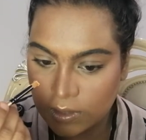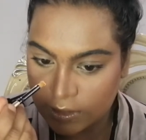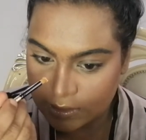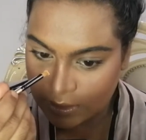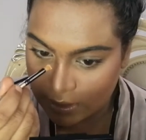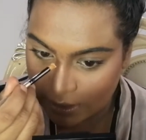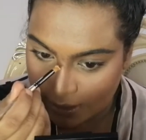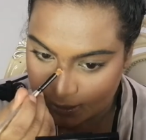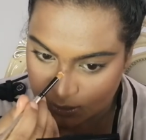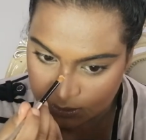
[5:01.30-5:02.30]
just
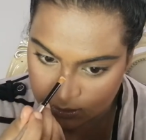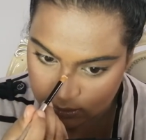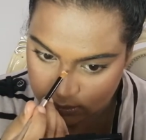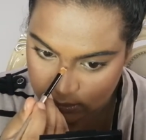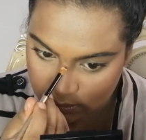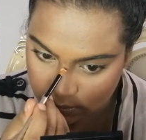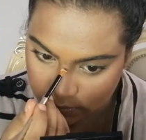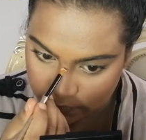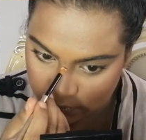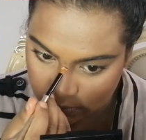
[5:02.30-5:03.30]
align the center
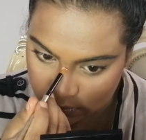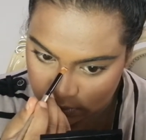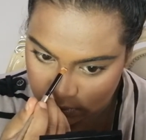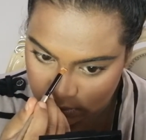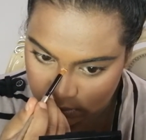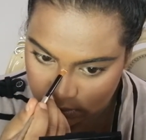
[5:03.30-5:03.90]
of the nose.